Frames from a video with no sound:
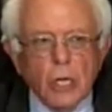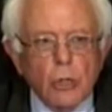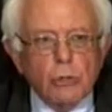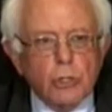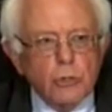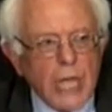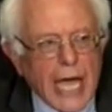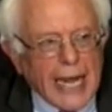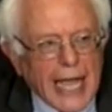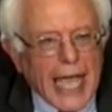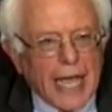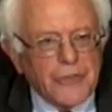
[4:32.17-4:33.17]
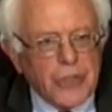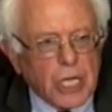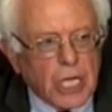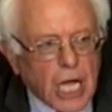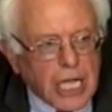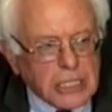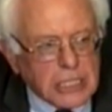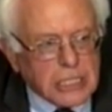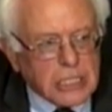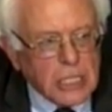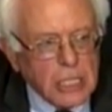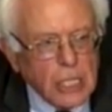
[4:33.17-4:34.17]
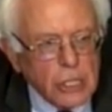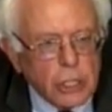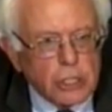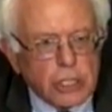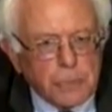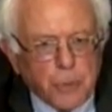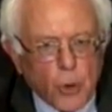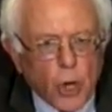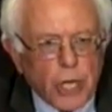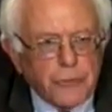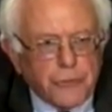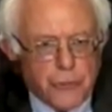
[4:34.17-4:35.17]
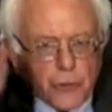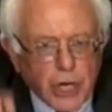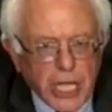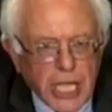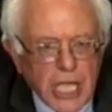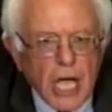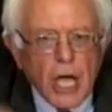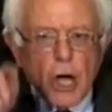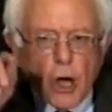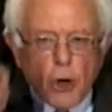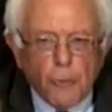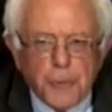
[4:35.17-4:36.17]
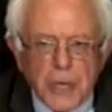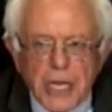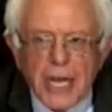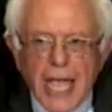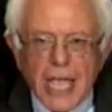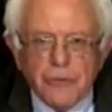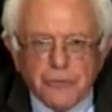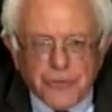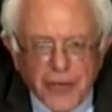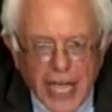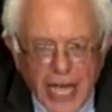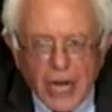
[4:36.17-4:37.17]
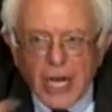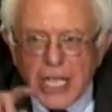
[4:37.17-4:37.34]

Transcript: who do not have the guts to support free, open, and fair